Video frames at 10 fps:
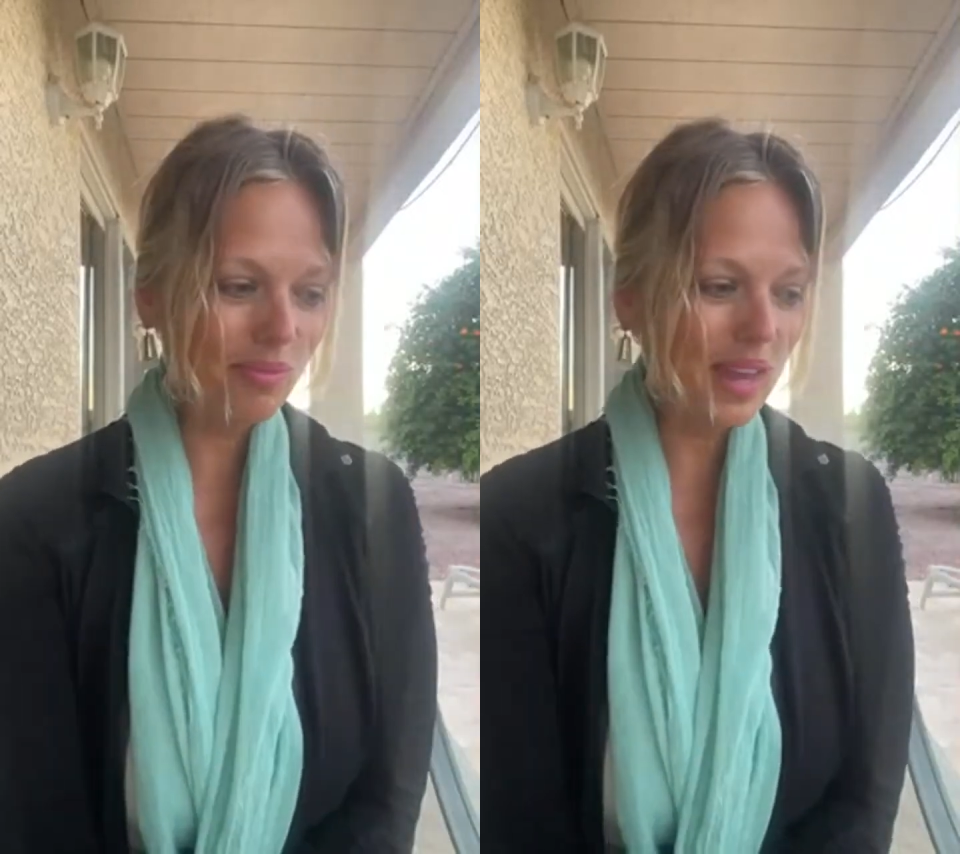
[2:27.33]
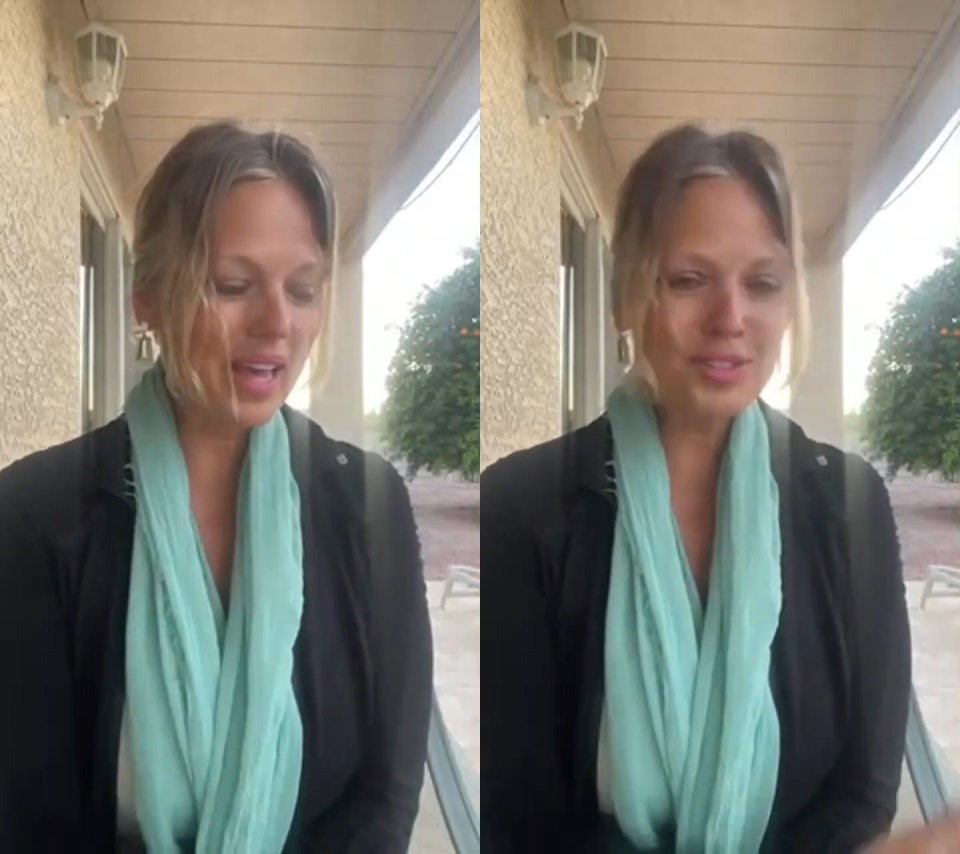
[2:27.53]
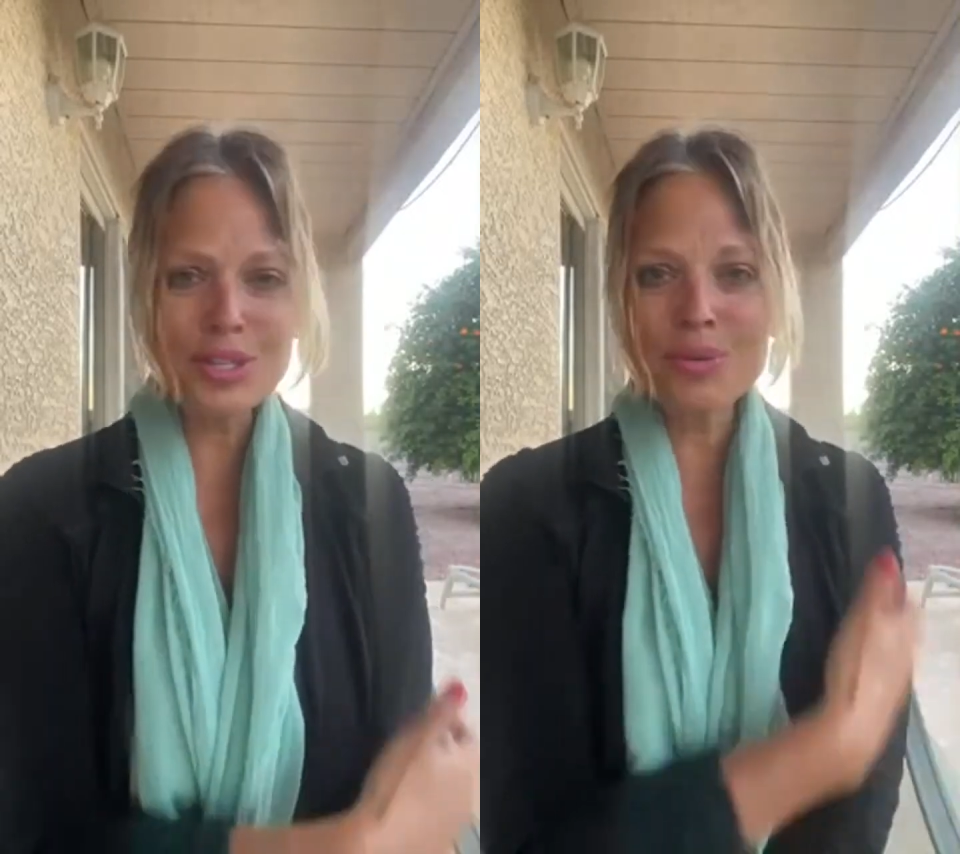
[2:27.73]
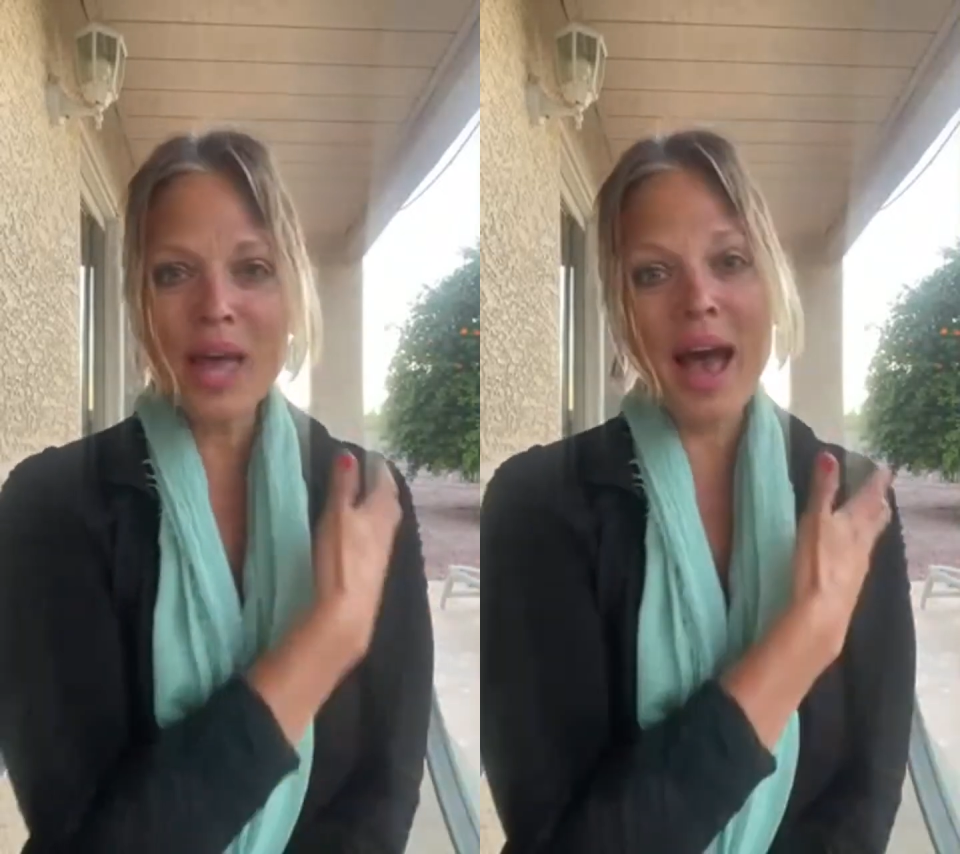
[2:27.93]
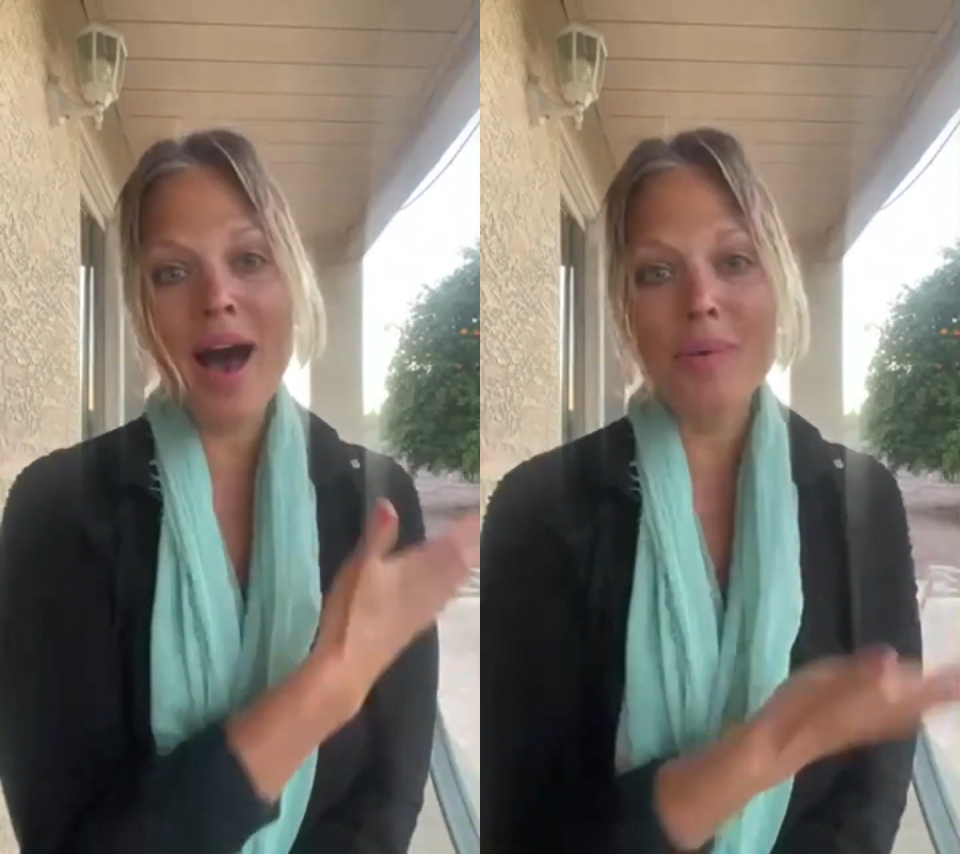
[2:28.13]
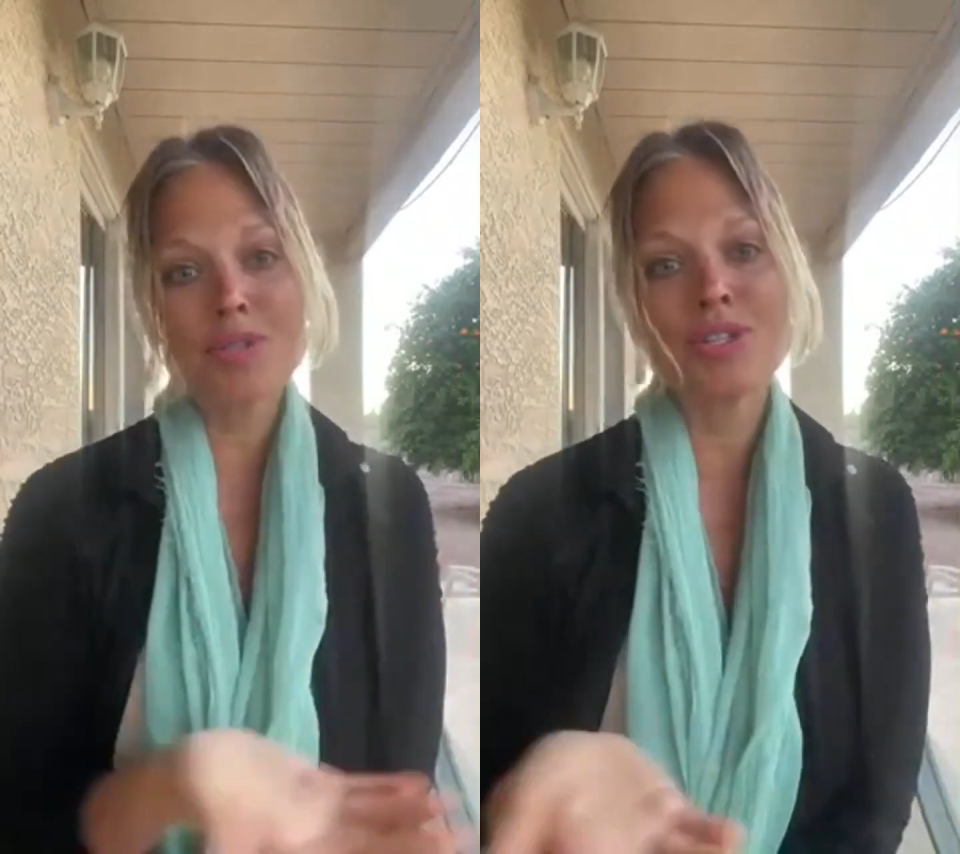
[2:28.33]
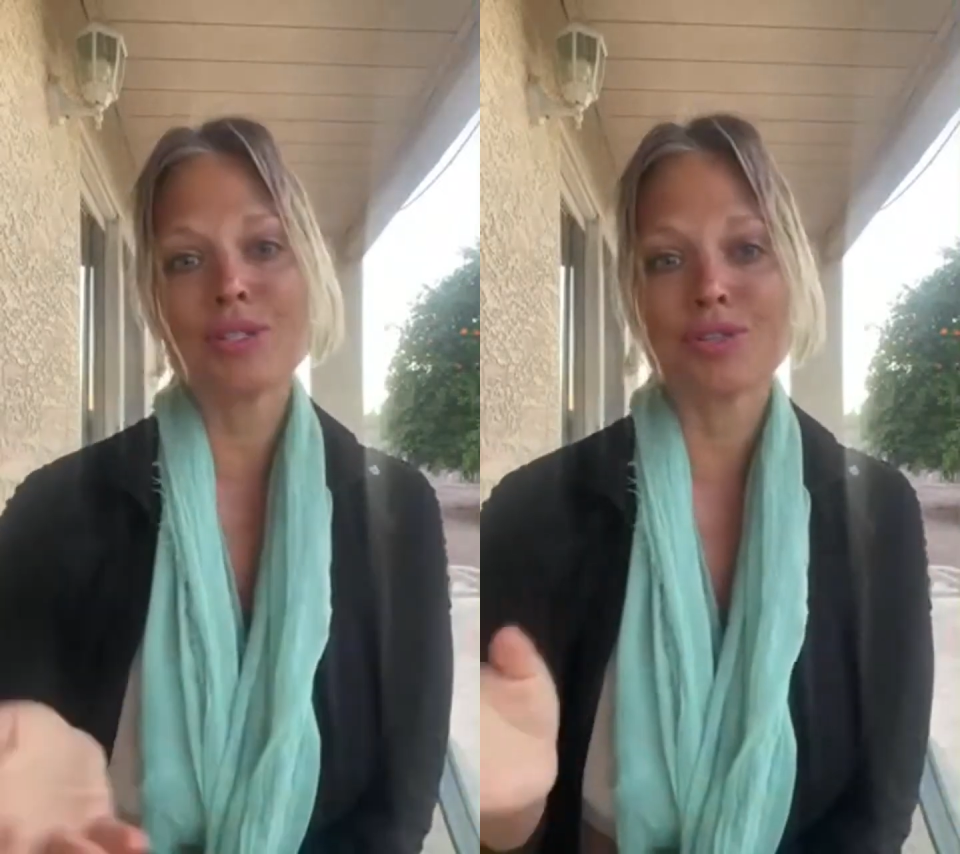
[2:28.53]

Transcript: And so the options are